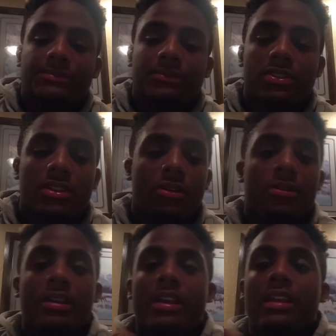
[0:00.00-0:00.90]
So
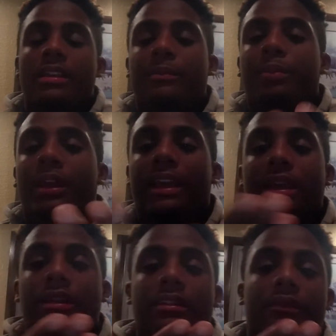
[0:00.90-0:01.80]

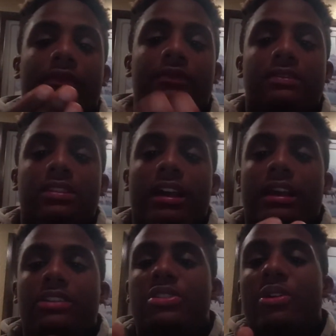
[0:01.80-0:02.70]
playing,
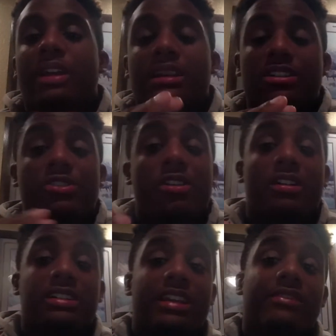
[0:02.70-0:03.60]
like, starting as a strong
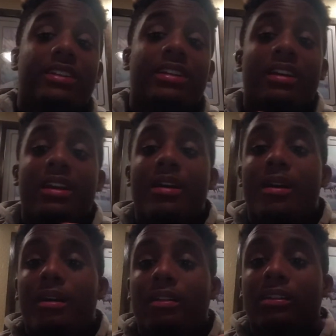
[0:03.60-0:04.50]
safety,
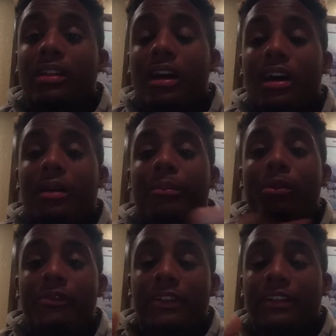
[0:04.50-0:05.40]

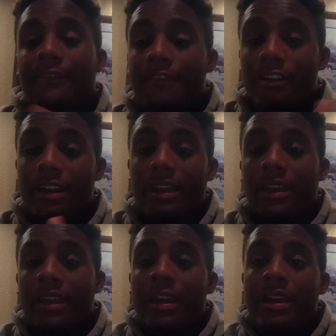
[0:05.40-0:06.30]
moving to free,
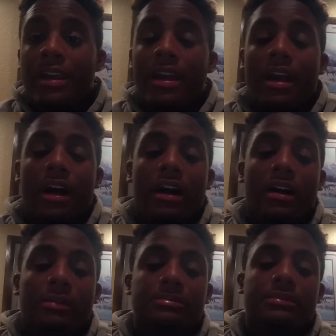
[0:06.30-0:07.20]

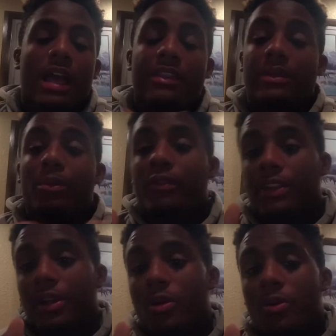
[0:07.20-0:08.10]
and then moving
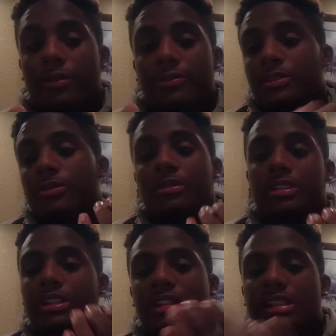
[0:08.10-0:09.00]
to corner, so it was
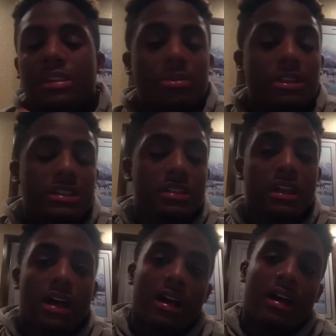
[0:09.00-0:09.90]
just seamless.
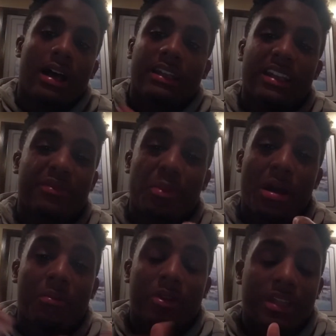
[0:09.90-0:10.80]
I didn't have a
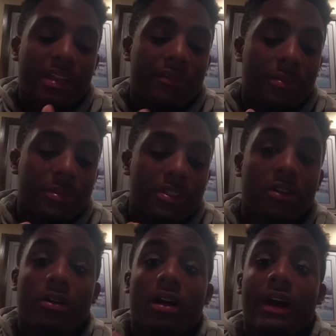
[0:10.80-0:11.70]
problem with any of them,
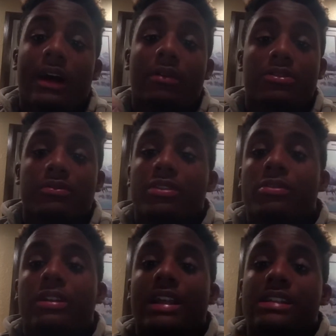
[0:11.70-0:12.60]
so I was
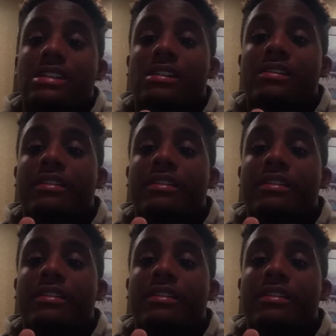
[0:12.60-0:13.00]
recruited as a